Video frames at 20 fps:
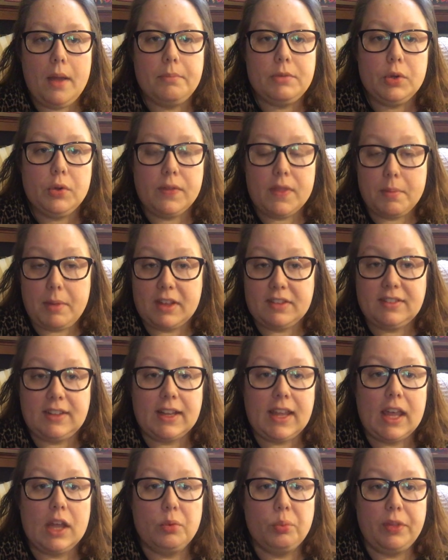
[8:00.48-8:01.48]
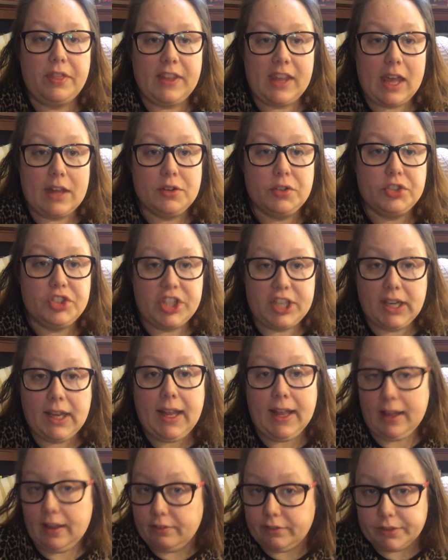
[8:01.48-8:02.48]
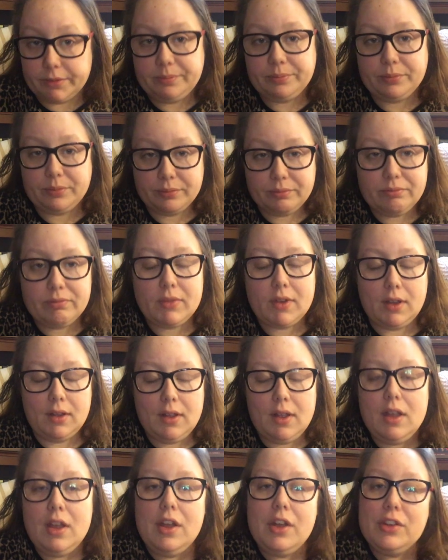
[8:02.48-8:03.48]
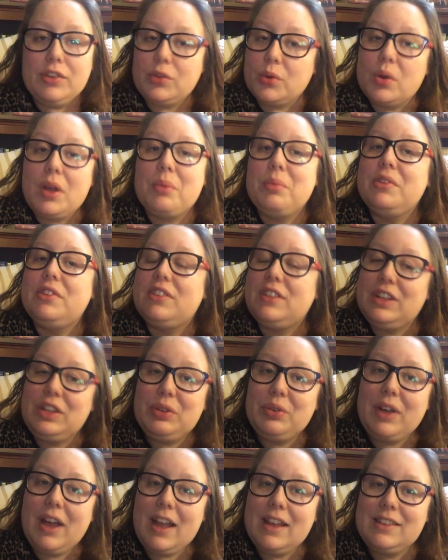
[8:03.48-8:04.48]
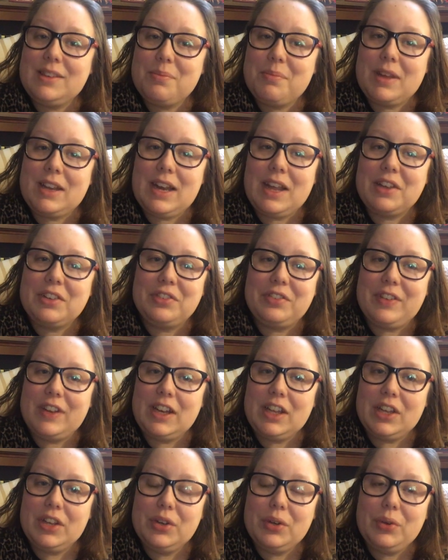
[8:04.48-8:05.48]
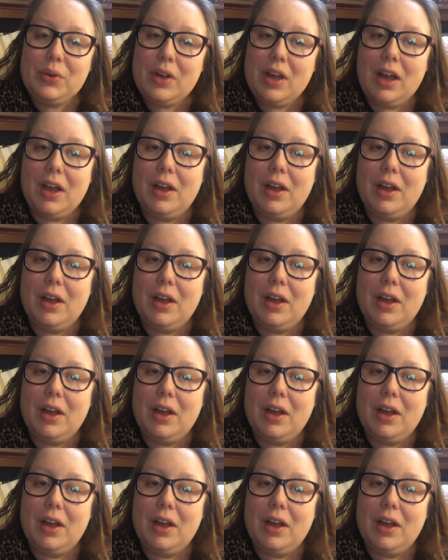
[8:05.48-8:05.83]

doing the best I can with the energy I have. So I will see you guys in my next video.